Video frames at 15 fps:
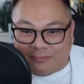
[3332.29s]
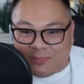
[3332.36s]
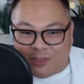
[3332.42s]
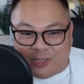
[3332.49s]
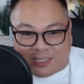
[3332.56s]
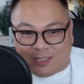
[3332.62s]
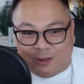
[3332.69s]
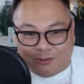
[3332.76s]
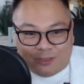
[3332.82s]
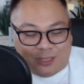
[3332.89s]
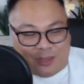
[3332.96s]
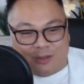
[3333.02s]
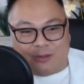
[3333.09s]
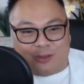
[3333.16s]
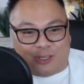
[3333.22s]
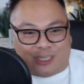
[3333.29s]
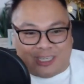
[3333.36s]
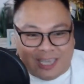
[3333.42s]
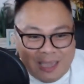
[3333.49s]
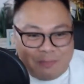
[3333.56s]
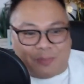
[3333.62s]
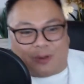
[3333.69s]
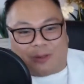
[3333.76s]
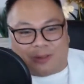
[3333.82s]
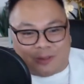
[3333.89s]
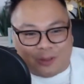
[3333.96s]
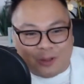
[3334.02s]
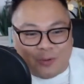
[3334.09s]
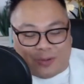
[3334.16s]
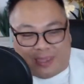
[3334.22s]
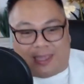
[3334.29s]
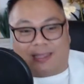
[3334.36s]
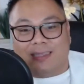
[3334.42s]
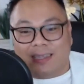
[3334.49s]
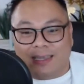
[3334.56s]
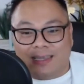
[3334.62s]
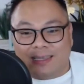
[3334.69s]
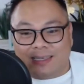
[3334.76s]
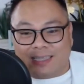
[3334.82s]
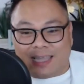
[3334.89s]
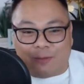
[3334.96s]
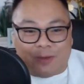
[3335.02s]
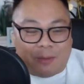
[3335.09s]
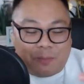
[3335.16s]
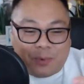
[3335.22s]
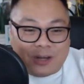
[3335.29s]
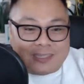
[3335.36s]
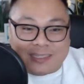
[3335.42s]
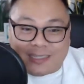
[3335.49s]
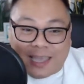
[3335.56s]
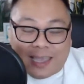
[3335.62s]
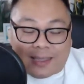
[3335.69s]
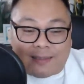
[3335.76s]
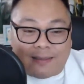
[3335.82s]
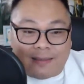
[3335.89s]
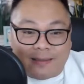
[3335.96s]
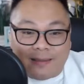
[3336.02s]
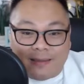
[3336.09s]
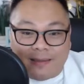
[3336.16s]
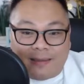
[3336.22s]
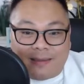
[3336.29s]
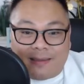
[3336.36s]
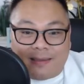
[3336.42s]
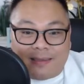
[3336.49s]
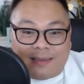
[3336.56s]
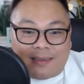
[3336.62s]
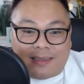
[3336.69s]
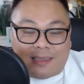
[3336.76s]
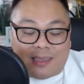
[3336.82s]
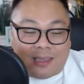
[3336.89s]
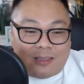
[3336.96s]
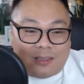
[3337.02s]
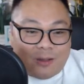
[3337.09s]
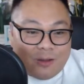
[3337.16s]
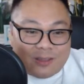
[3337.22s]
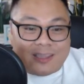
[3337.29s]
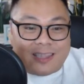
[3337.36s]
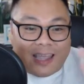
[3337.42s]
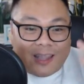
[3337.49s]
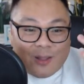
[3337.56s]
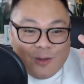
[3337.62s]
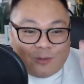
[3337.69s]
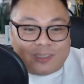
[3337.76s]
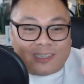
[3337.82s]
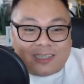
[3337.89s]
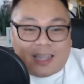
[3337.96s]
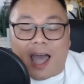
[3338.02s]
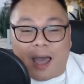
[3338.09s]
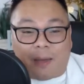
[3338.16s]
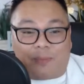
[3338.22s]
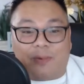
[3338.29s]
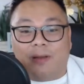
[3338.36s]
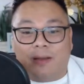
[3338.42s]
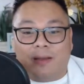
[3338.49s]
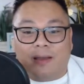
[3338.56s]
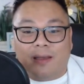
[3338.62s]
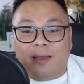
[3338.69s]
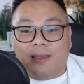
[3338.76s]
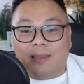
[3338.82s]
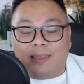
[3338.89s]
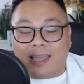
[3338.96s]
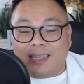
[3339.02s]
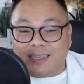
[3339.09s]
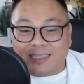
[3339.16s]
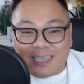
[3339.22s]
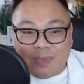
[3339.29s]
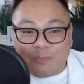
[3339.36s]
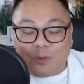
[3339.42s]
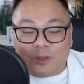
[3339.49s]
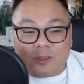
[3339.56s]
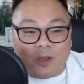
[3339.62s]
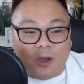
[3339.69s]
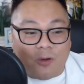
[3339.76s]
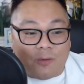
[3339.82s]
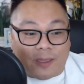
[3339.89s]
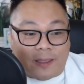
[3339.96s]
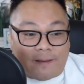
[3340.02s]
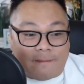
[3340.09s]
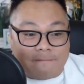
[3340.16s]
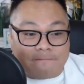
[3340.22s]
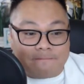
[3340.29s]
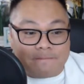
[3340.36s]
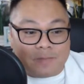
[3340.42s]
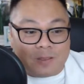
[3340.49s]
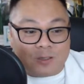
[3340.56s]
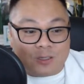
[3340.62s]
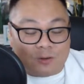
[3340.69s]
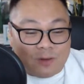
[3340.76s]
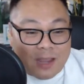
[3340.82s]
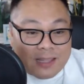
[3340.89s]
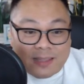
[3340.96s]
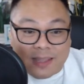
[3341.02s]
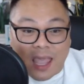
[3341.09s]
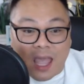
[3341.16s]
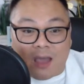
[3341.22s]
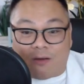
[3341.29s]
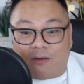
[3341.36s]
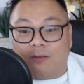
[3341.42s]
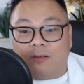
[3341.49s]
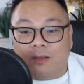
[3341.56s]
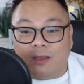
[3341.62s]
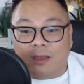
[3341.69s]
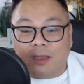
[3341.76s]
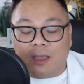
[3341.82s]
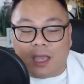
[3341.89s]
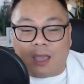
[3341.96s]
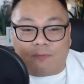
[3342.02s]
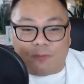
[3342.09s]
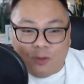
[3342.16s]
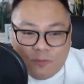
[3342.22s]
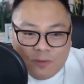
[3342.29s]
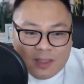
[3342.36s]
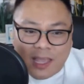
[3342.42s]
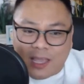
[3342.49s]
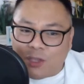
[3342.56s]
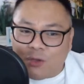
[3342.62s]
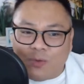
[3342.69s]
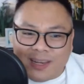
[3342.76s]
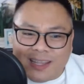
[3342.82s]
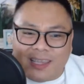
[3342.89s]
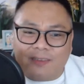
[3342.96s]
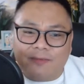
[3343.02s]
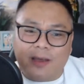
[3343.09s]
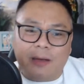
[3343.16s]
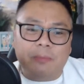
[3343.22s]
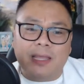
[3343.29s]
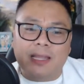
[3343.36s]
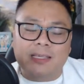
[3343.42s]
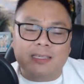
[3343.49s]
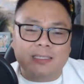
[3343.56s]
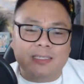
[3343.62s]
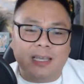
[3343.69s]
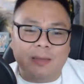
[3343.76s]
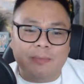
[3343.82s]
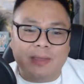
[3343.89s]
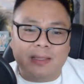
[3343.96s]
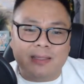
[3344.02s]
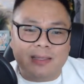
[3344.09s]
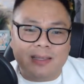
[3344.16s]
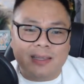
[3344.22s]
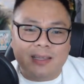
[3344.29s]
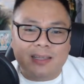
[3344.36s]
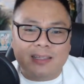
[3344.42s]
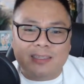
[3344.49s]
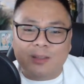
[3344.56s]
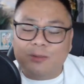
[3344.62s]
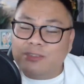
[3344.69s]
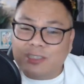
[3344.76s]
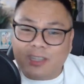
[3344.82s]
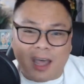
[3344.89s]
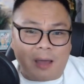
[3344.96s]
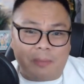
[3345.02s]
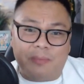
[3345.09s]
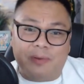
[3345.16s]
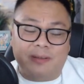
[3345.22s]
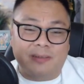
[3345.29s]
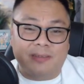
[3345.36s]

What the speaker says: You just don't two. You just keep on doing it. It's like what Bert said. They don't stop. They just keep on going. So right now, if you feel like you want to give up, ladies and gentlemen, don't stop.